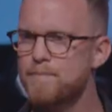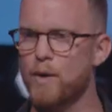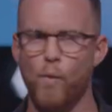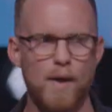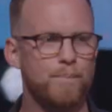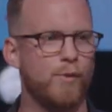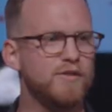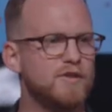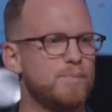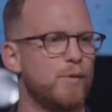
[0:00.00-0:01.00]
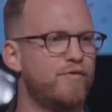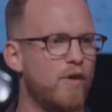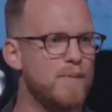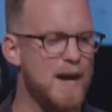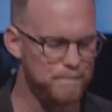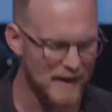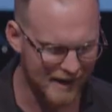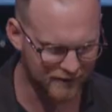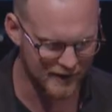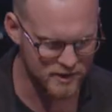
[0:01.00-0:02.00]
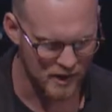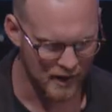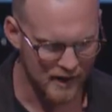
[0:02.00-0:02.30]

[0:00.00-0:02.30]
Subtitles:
But one principle from that passage